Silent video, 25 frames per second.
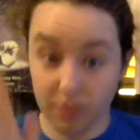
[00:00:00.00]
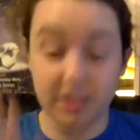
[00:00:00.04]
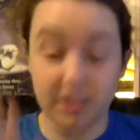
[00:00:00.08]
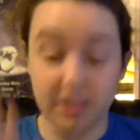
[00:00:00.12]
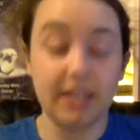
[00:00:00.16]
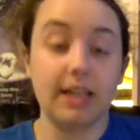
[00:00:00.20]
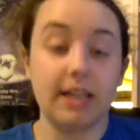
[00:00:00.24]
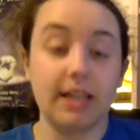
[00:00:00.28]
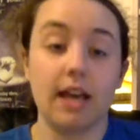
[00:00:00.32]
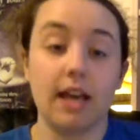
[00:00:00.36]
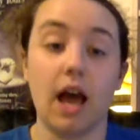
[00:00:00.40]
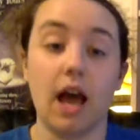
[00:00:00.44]
for
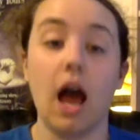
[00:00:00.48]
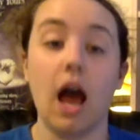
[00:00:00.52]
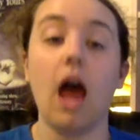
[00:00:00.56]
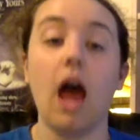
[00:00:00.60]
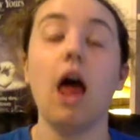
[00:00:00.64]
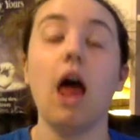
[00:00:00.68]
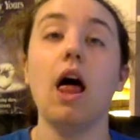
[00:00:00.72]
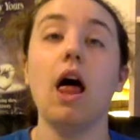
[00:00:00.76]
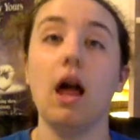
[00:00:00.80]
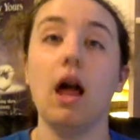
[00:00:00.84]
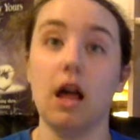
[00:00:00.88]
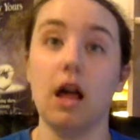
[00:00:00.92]
the
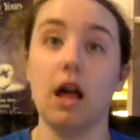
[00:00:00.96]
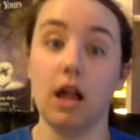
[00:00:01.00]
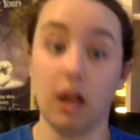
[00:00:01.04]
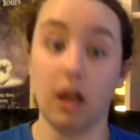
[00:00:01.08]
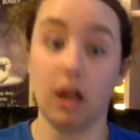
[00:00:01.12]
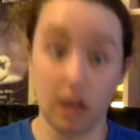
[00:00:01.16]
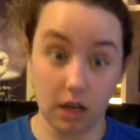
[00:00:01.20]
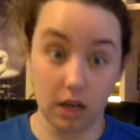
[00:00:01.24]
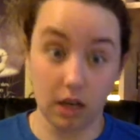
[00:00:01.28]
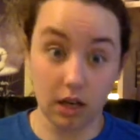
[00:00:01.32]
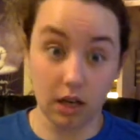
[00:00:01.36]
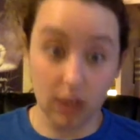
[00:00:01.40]

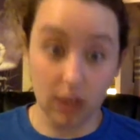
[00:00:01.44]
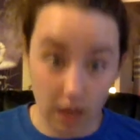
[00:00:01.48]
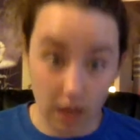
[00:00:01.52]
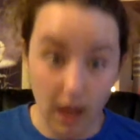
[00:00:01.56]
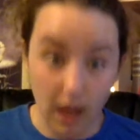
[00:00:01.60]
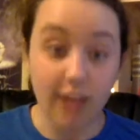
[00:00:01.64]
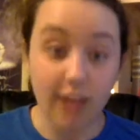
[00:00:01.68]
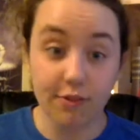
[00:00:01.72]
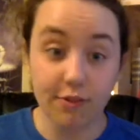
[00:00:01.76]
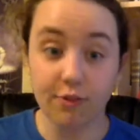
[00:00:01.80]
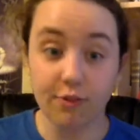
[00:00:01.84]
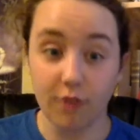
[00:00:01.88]

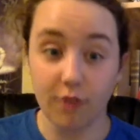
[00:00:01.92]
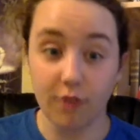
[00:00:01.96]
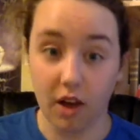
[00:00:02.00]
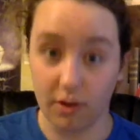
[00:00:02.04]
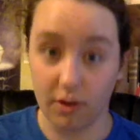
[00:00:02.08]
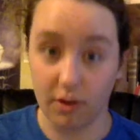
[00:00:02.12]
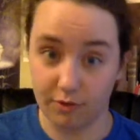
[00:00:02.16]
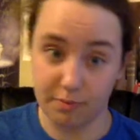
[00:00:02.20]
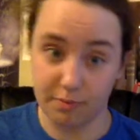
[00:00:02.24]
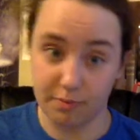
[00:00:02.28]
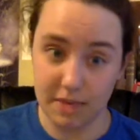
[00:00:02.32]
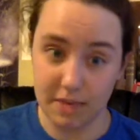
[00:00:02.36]
life
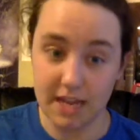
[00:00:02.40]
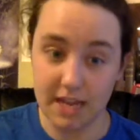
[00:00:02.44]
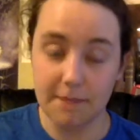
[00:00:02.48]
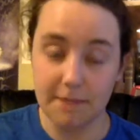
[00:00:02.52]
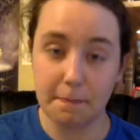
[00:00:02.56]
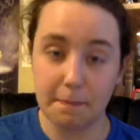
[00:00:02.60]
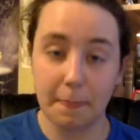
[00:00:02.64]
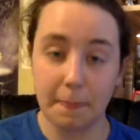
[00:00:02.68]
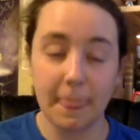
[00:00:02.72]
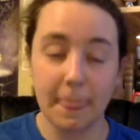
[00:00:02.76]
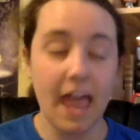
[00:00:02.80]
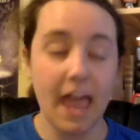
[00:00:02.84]
of
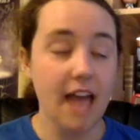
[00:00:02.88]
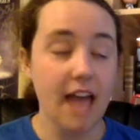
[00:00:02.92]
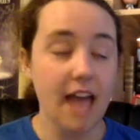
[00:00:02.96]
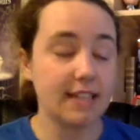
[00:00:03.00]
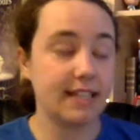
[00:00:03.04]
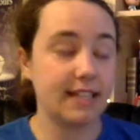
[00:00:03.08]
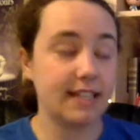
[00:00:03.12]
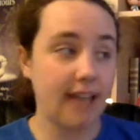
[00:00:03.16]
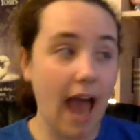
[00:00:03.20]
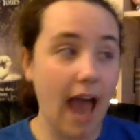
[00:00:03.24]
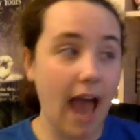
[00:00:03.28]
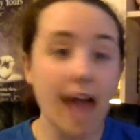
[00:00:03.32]
me
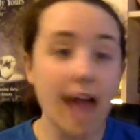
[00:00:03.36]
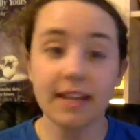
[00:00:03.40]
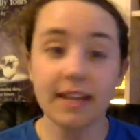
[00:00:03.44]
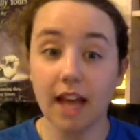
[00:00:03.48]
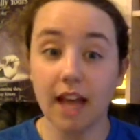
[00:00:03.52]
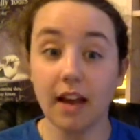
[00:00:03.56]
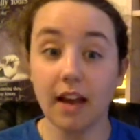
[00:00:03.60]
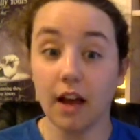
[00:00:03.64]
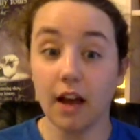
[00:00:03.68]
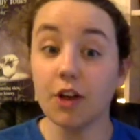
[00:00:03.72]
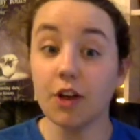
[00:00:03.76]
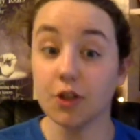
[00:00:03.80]

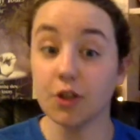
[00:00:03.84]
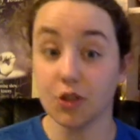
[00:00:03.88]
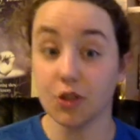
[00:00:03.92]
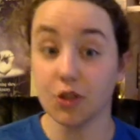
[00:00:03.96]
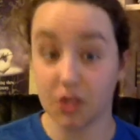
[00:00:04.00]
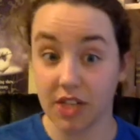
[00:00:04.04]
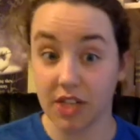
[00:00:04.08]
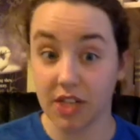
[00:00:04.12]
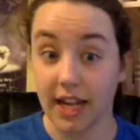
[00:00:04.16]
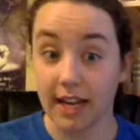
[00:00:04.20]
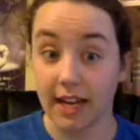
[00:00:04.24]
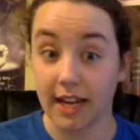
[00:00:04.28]
cannot
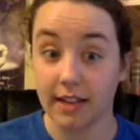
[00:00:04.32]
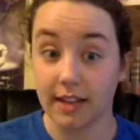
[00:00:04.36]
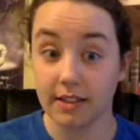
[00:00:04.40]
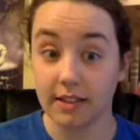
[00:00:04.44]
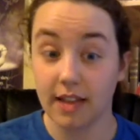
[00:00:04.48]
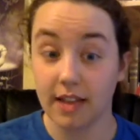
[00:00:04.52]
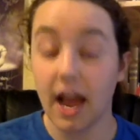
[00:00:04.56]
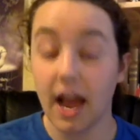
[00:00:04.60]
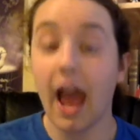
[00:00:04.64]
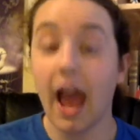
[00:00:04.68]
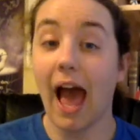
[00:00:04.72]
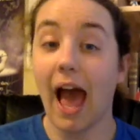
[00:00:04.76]

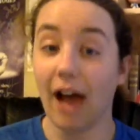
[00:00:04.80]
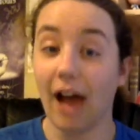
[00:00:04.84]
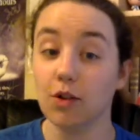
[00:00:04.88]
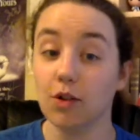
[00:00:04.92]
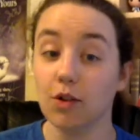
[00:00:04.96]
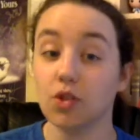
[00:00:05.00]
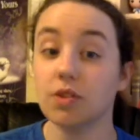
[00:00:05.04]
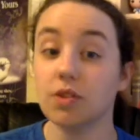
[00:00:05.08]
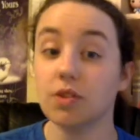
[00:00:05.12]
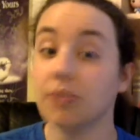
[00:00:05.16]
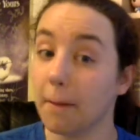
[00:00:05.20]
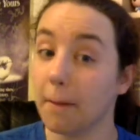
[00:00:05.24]
understand
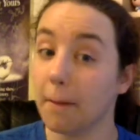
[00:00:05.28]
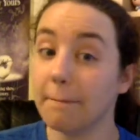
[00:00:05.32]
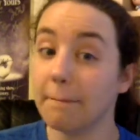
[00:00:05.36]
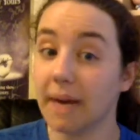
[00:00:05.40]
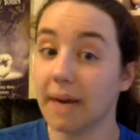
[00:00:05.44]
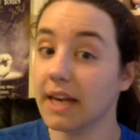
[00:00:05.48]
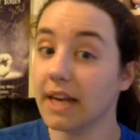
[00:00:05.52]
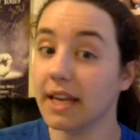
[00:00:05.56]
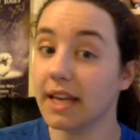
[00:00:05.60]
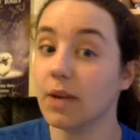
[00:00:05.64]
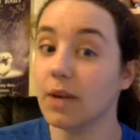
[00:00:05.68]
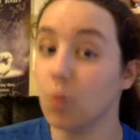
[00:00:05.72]
how
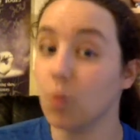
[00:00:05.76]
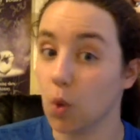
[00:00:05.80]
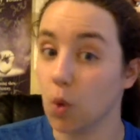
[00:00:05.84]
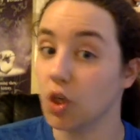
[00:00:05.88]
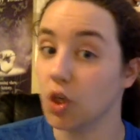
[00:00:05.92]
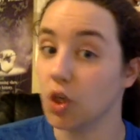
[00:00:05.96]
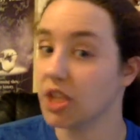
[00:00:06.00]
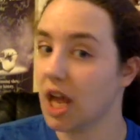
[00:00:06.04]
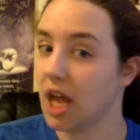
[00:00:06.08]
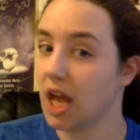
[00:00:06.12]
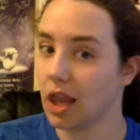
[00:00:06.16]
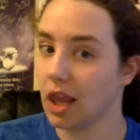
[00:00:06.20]
somebody
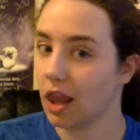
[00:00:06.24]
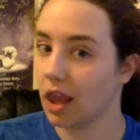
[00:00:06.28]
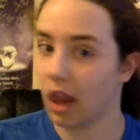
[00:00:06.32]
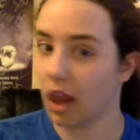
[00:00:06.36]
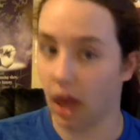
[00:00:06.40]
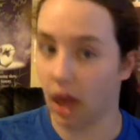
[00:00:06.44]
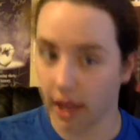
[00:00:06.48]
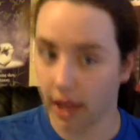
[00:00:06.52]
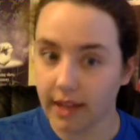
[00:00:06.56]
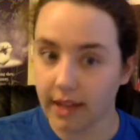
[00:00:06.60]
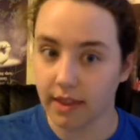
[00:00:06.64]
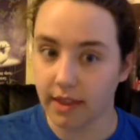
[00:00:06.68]
would
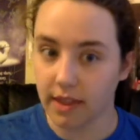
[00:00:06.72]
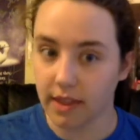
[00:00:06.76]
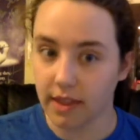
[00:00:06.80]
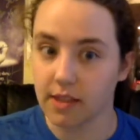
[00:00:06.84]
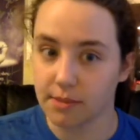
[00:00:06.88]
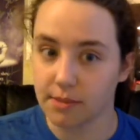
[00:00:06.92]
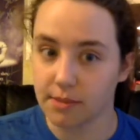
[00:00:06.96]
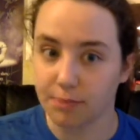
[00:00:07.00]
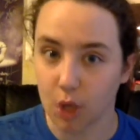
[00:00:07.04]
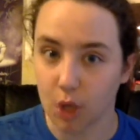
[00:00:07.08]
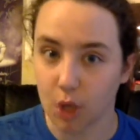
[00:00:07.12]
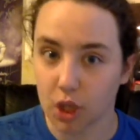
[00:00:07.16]
like
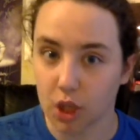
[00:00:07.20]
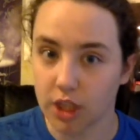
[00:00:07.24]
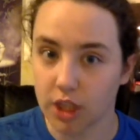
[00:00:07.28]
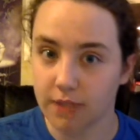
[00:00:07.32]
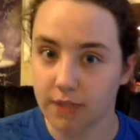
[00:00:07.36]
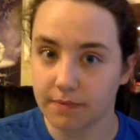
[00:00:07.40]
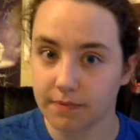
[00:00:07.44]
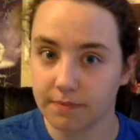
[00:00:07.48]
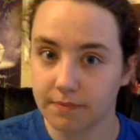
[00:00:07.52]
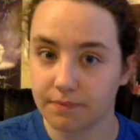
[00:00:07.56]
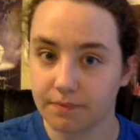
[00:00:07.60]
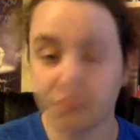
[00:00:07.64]
this
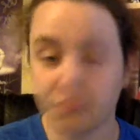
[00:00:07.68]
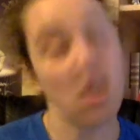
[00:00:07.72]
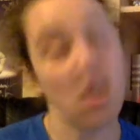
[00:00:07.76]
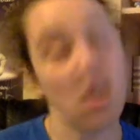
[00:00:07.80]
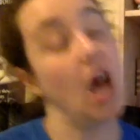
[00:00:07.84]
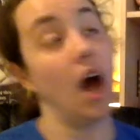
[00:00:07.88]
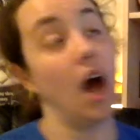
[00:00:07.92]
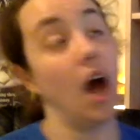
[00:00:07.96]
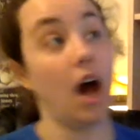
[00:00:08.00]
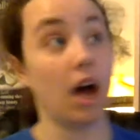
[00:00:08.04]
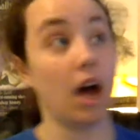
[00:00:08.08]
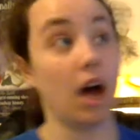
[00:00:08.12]
book
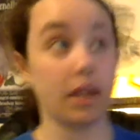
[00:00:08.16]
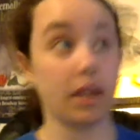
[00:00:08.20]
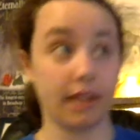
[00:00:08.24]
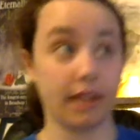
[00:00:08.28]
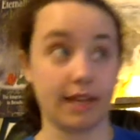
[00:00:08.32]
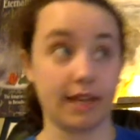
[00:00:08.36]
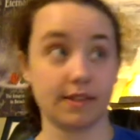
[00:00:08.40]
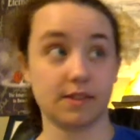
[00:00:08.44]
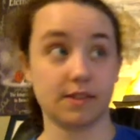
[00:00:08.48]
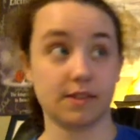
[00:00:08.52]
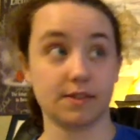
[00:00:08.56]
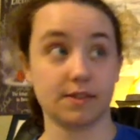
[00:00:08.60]

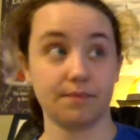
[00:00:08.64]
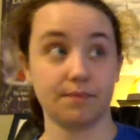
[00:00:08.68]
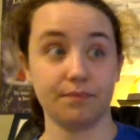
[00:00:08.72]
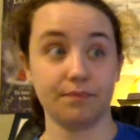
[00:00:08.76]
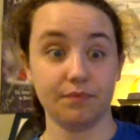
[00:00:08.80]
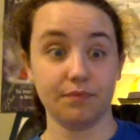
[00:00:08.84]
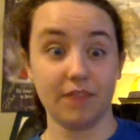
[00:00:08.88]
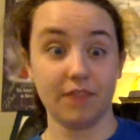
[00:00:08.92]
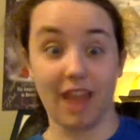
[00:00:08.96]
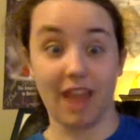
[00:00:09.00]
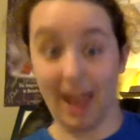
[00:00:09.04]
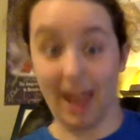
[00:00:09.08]
unless
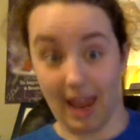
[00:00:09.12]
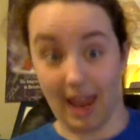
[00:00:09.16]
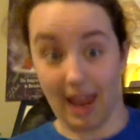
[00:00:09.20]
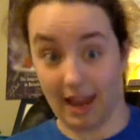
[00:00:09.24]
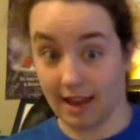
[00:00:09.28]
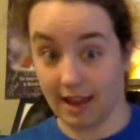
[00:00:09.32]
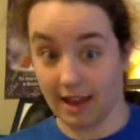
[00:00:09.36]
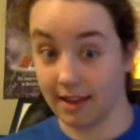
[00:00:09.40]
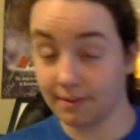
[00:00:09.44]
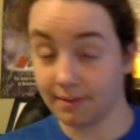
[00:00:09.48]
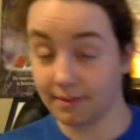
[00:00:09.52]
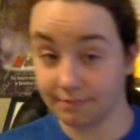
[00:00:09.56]

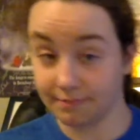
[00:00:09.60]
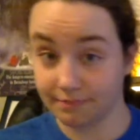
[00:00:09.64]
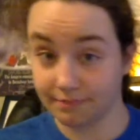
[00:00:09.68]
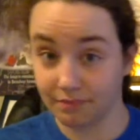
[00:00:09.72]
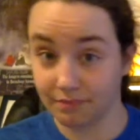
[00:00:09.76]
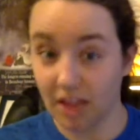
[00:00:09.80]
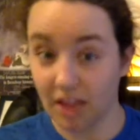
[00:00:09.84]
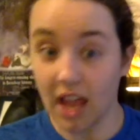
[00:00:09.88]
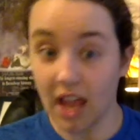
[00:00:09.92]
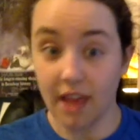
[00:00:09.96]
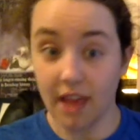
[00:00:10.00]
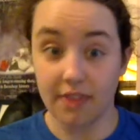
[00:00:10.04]
A,
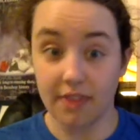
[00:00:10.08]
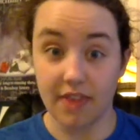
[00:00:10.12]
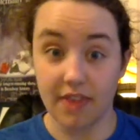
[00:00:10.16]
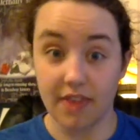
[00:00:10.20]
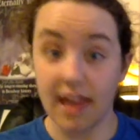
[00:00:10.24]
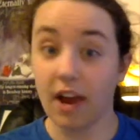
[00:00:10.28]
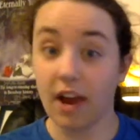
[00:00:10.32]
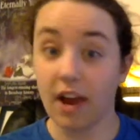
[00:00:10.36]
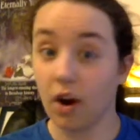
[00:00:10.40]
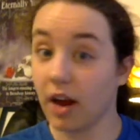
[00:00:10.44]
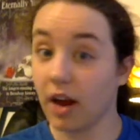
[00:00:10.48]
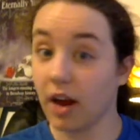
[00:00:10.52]

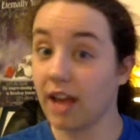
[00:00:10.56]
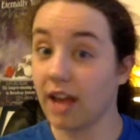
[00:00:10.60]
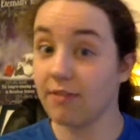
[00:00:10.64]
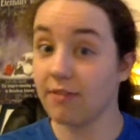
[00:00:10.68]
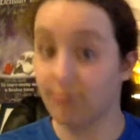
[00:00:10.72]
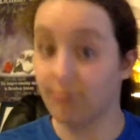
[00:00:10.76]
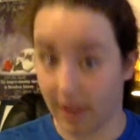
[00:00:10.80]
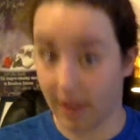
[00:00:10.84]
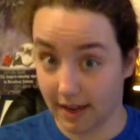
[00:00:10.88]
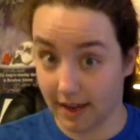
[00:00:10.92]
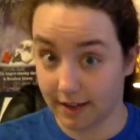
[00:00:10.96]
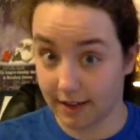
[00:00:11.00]
they are
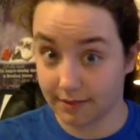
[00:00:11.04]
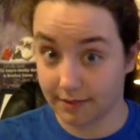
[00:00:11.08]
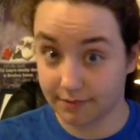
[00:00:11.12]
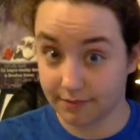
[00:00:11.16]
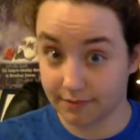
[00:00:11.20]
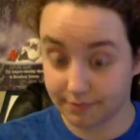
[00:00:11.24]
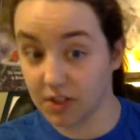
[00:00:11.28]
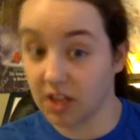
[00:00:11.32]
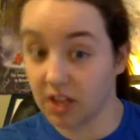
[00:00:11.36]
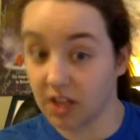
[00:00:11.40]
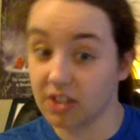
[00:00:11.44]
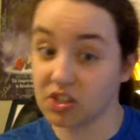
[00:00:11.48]
a fan
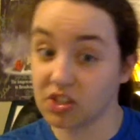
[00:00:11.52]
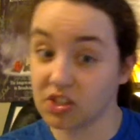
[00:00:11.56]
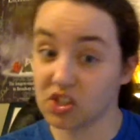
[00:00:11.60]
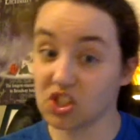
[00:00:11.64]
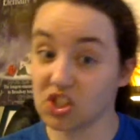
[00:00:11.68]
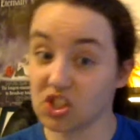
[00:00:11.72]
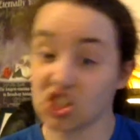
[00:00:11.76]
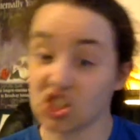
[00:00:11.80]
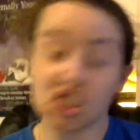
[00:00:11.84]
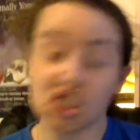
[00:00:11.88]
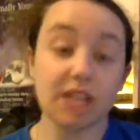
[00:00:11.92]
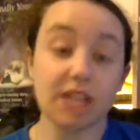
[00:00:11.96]
of
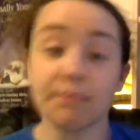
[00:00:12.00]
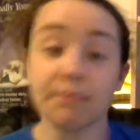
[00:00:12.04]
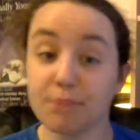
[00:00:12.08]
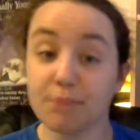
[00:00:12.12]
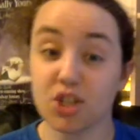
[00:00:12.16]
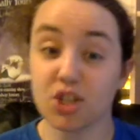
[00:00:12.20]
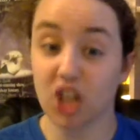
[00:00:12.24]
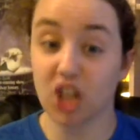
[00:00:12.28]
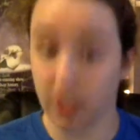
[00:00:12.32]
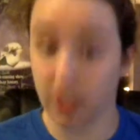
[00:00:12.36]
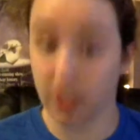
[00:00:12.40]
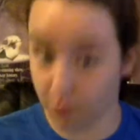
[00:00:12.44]

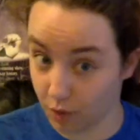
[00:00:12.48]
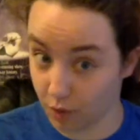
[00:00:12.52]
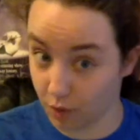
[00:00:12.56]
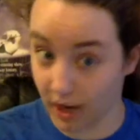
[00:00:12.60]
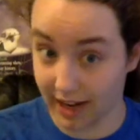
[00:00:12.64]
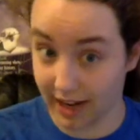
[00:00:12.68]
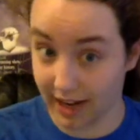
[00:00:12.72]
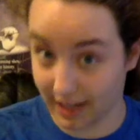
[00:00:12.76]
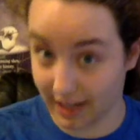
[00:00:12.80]
slipshod